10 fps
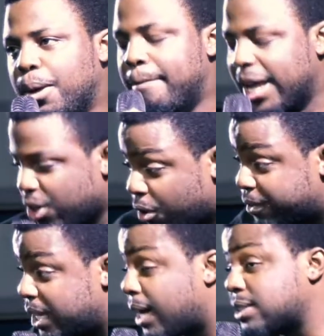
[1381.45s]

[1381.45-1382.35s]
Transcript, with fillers: Many of the